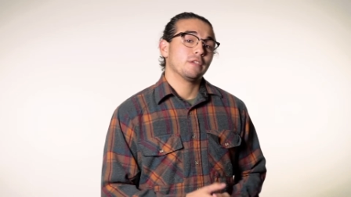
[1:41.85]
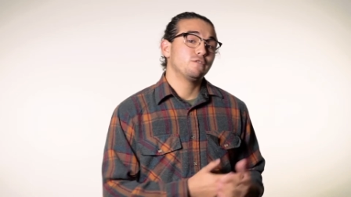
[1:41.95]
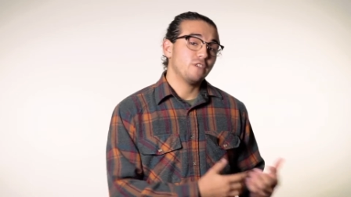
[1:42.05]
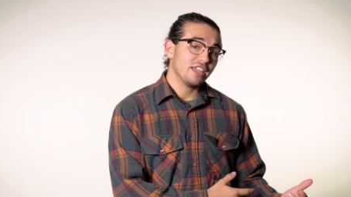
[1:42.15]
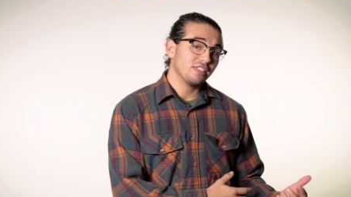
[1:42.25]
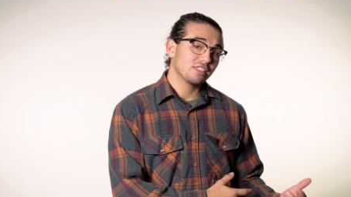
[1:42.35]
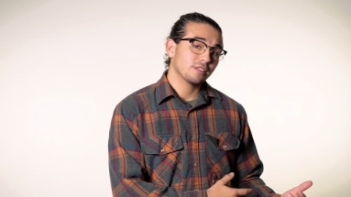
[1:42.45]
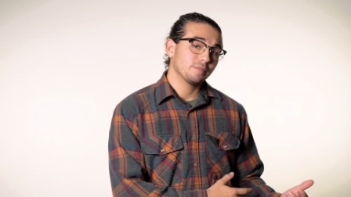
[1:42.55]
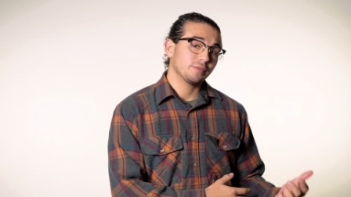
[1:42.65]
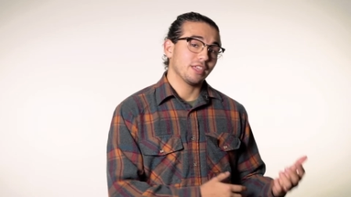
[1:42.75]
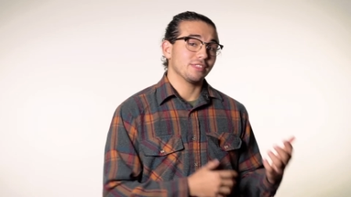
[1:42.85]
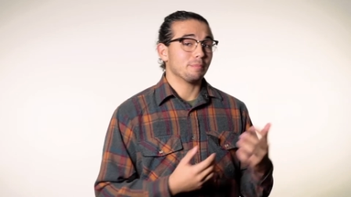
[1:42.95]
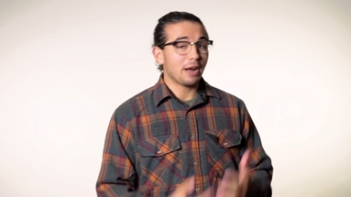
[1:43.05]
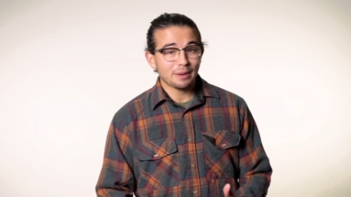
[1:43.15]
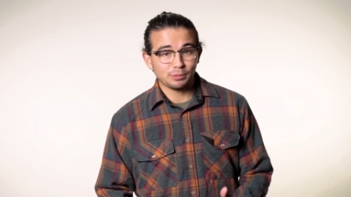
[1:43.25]
Faith and
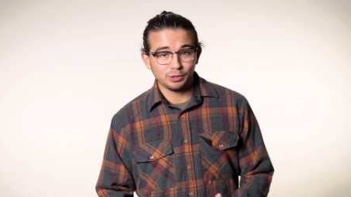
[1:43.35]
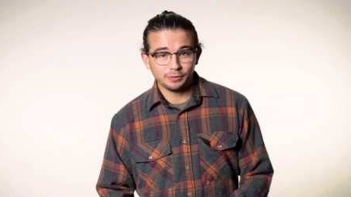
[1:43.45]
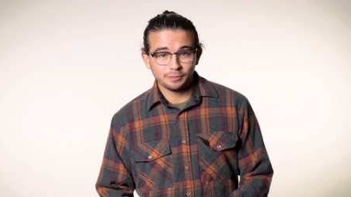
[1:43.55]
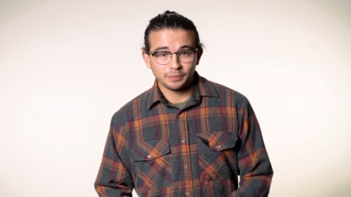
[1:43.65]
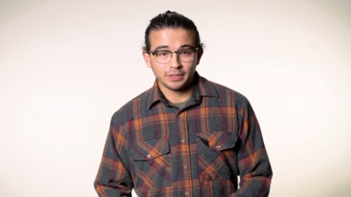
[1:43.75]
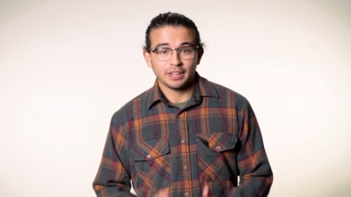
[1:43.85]
the Bible